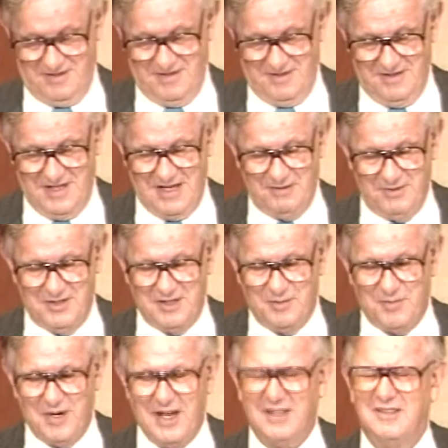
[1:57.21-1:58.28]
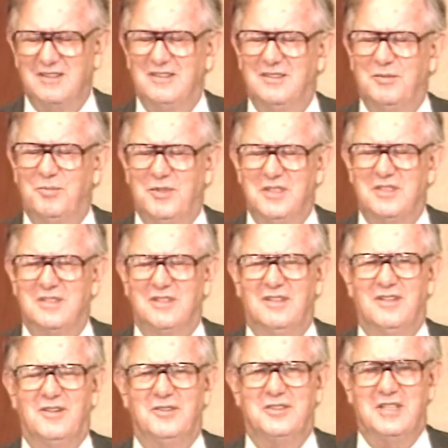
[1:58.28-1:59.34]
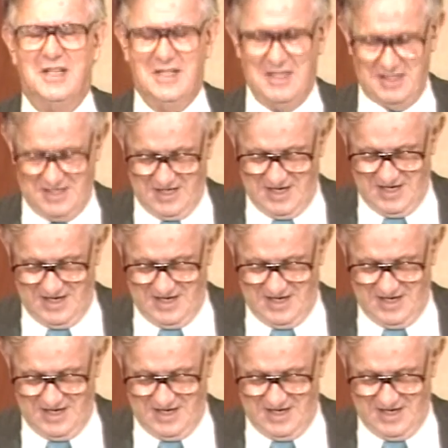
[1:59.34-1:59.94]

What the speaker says: That was the practice in Princeton in those days,